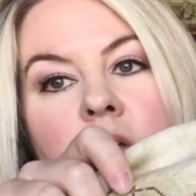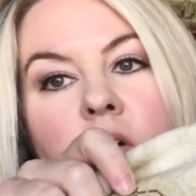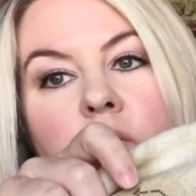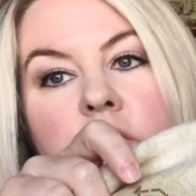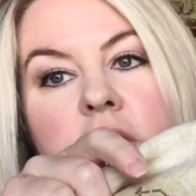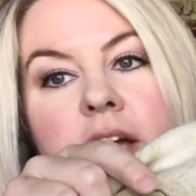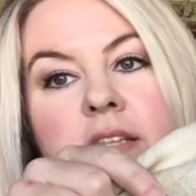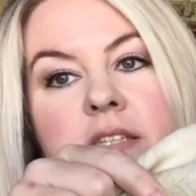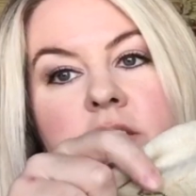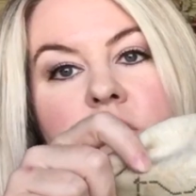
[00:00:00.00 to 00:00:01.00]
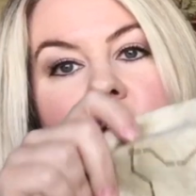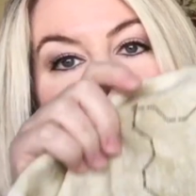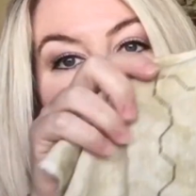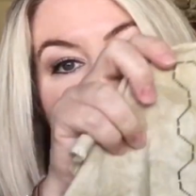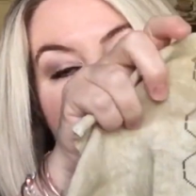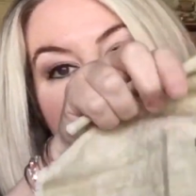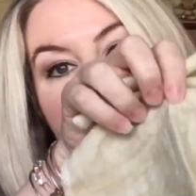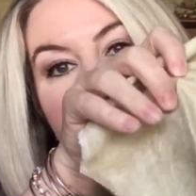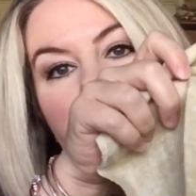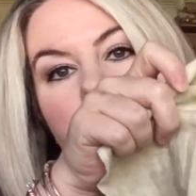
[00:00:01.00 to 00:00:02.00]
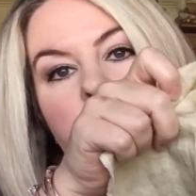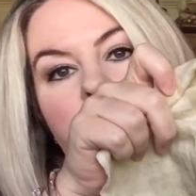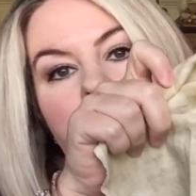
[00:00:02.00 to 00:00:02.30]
overdyes, and so I finished the border.